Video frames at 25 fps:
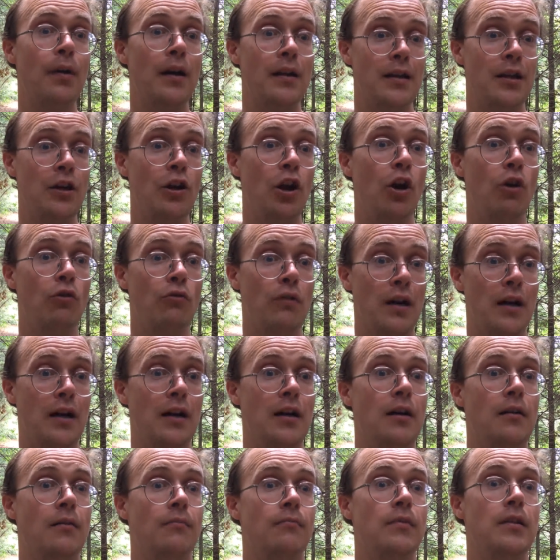you know,
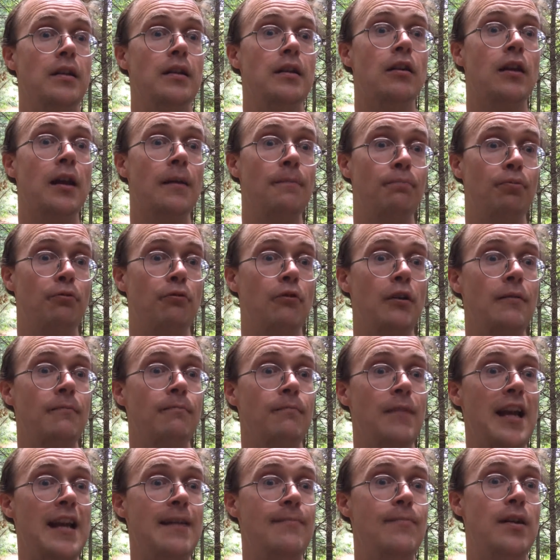you can put
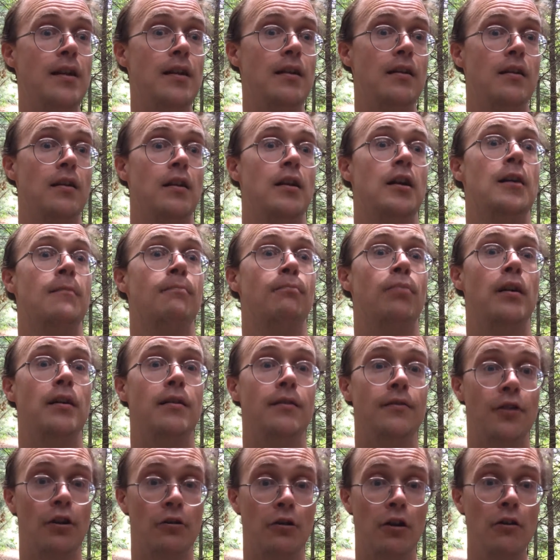maybe,
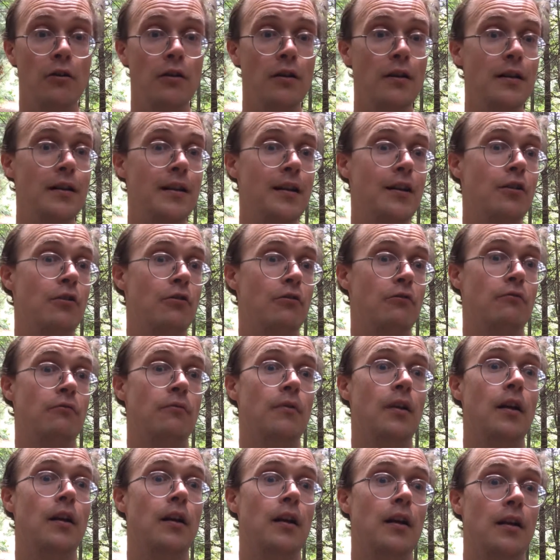but there are, you know,
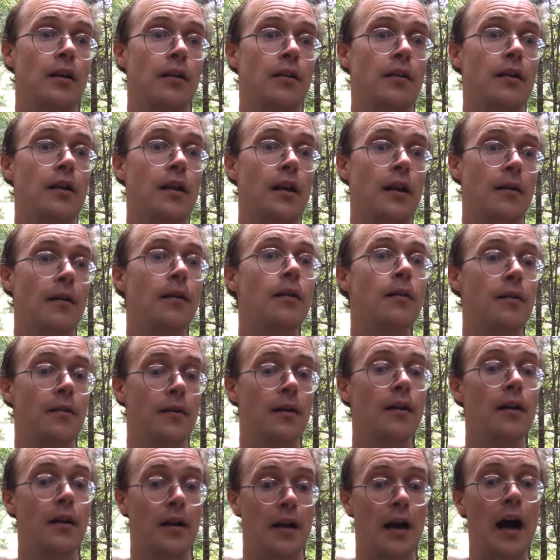
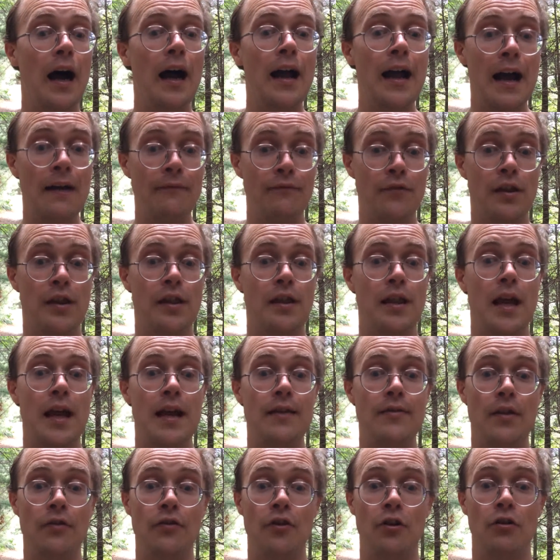I have to say
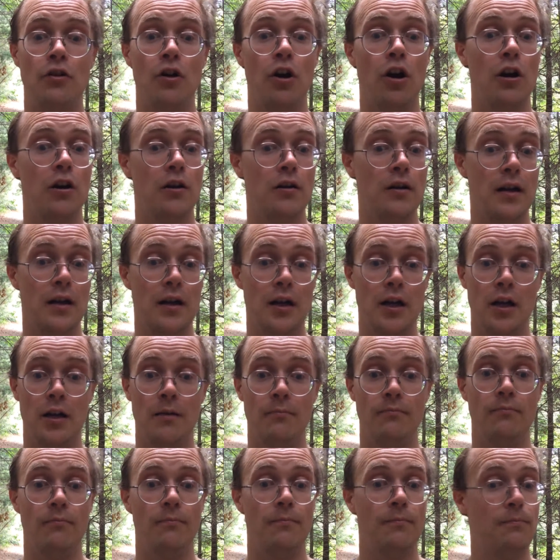that there are
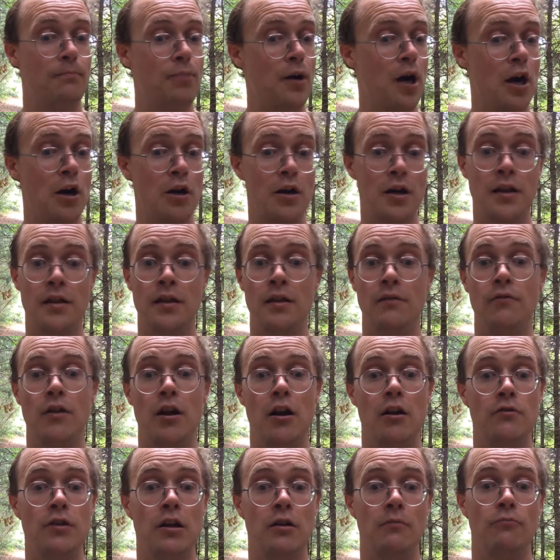parts in
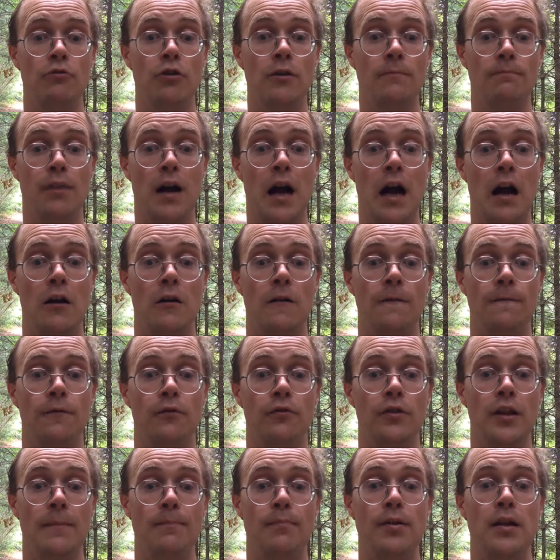there that are more powerful
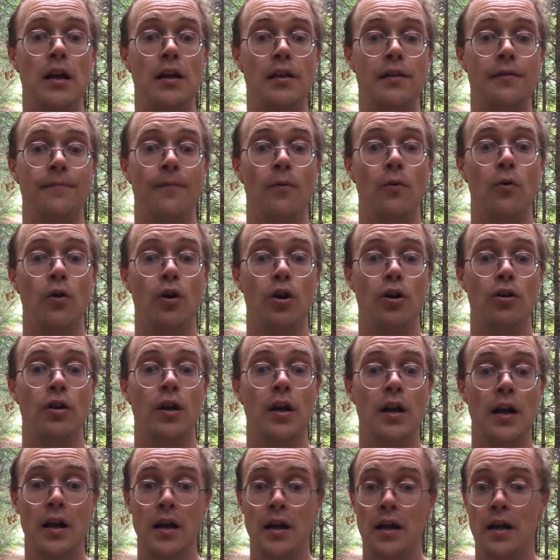than the PS4
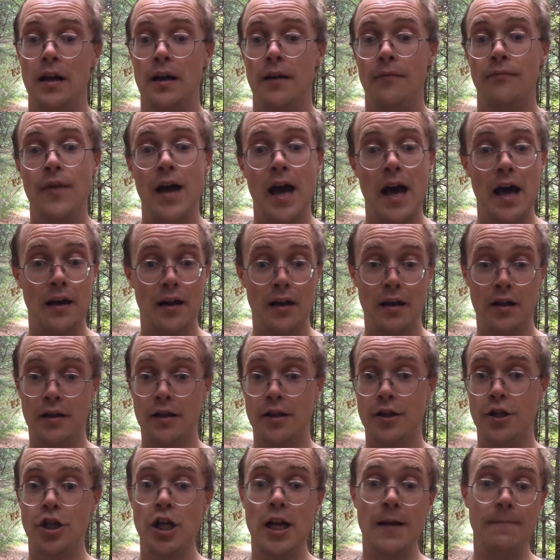that
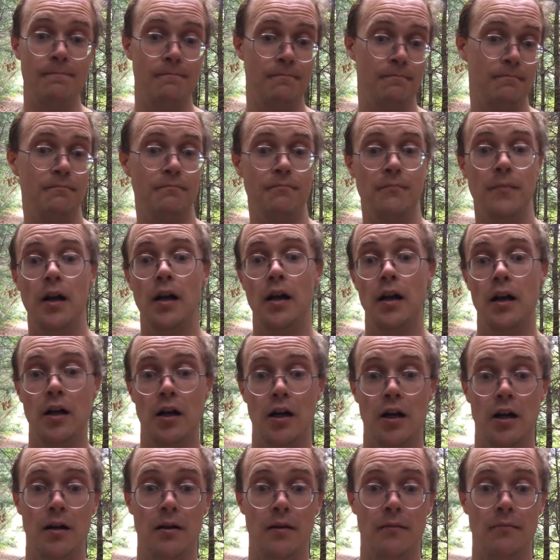is cheap.
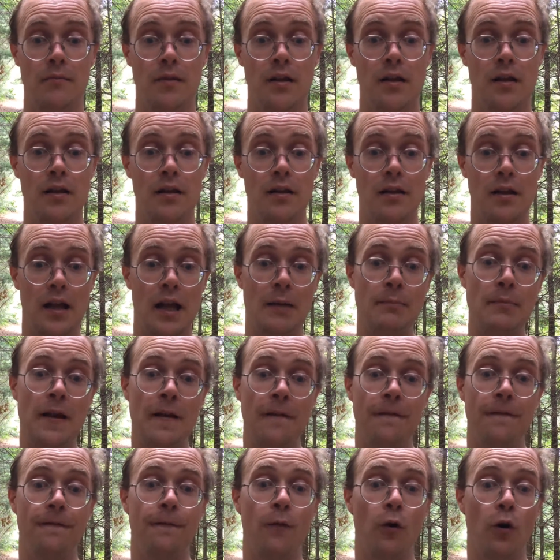I
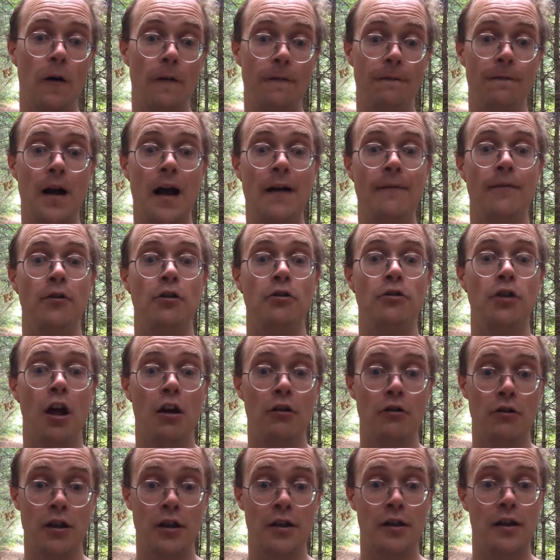mean, $400 or
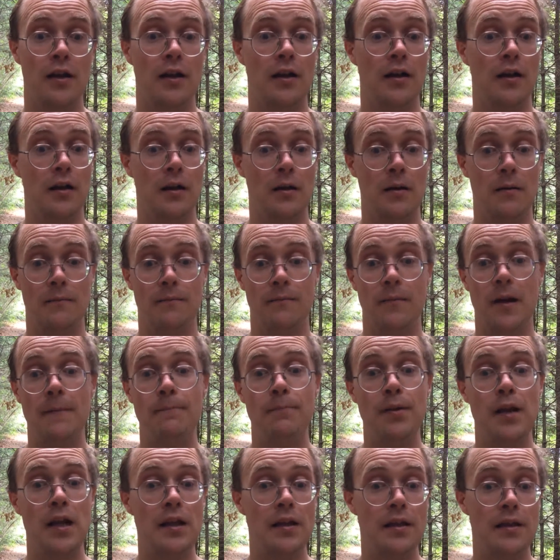$500 a
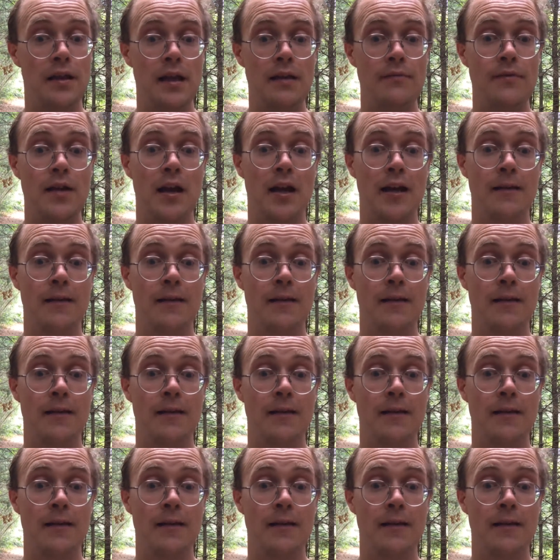PC